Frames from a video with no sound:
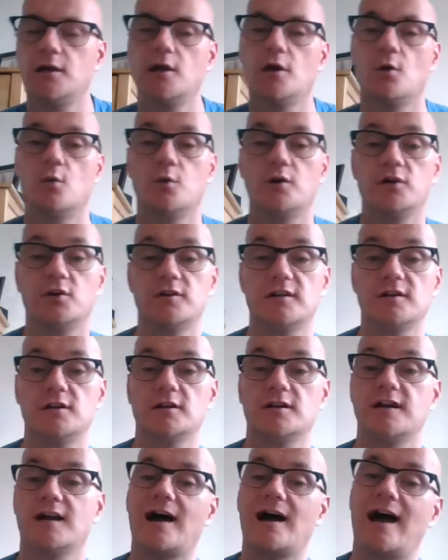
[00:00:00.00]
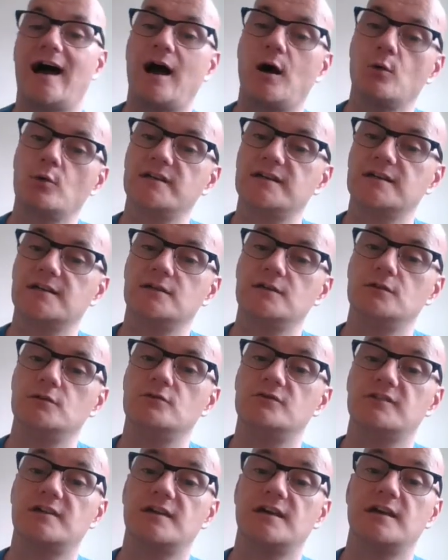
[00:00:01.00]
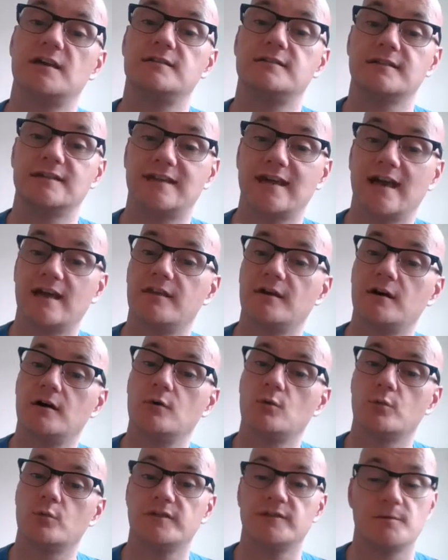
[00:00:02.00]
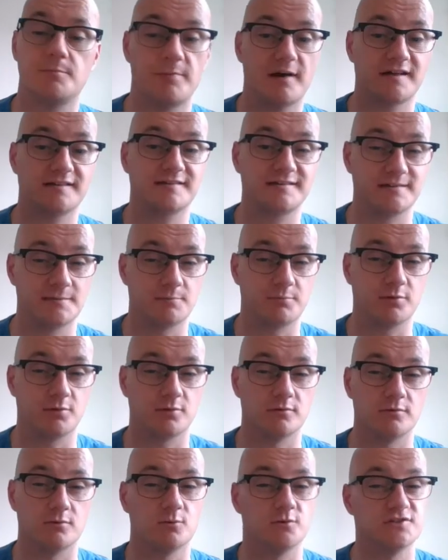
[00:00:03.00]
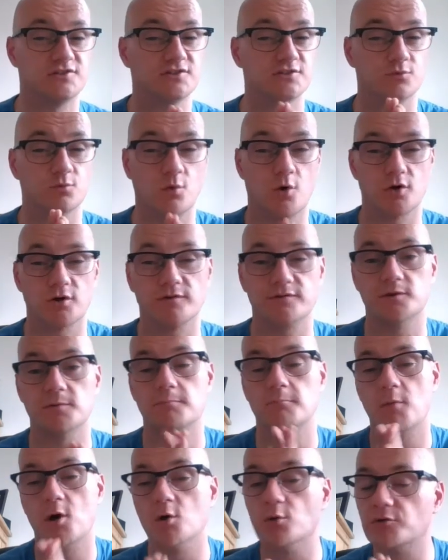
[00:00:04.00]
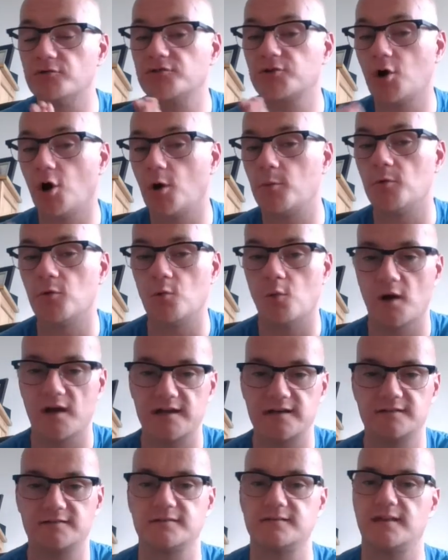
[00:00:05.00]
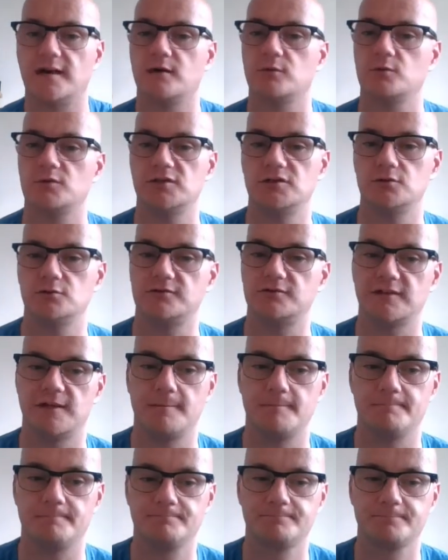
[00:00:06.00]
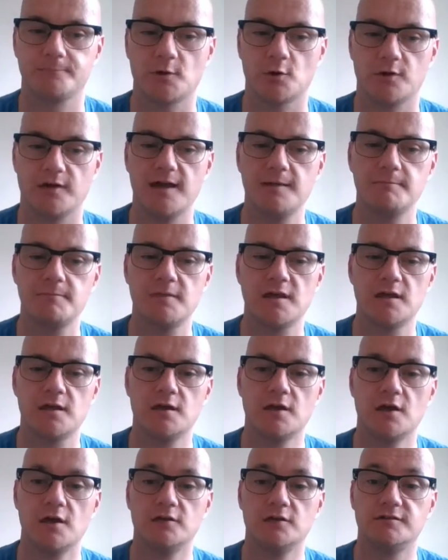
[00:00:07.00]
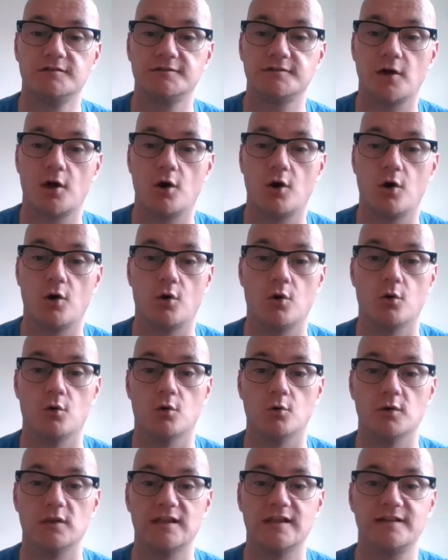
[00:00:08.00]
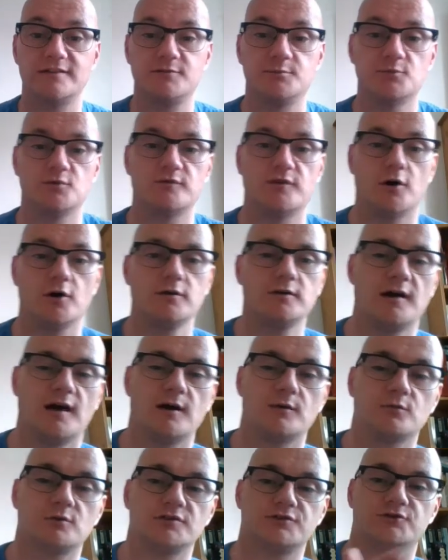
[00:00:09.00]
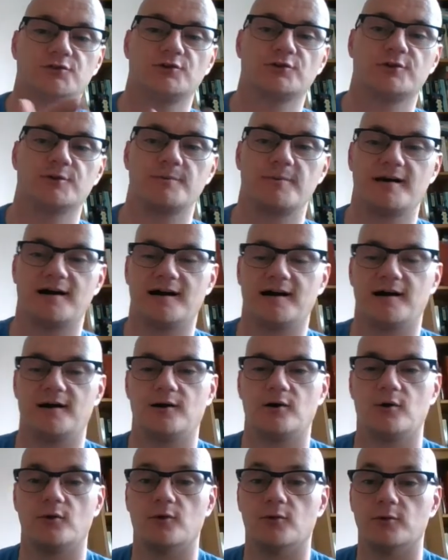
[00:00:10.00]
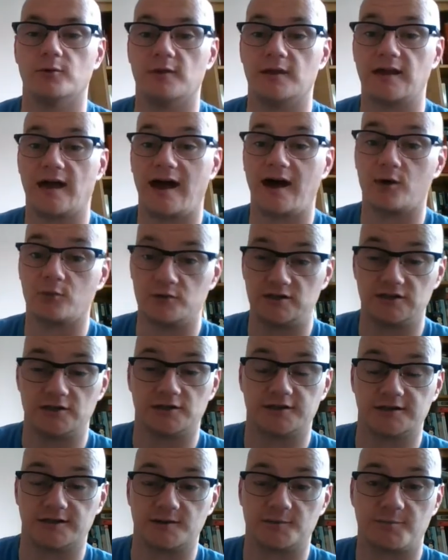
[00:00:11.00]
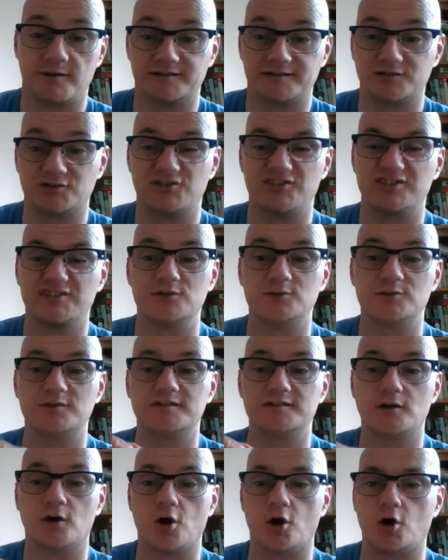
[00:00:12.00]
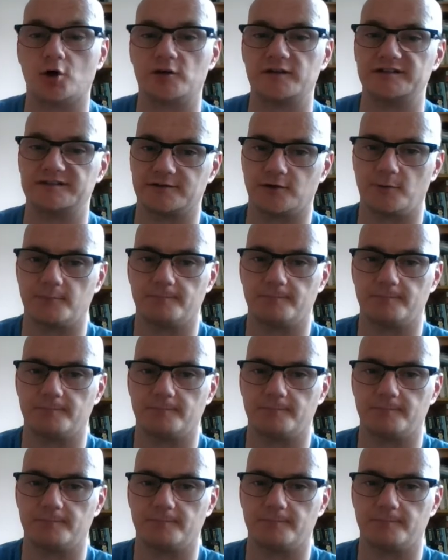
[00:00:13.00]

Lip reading: we're going to look at how we can use it together with the past simple, which is one of the most common ways that we use it. Okay? So let's move on and we'll talk about how we look at the past continuous on its own.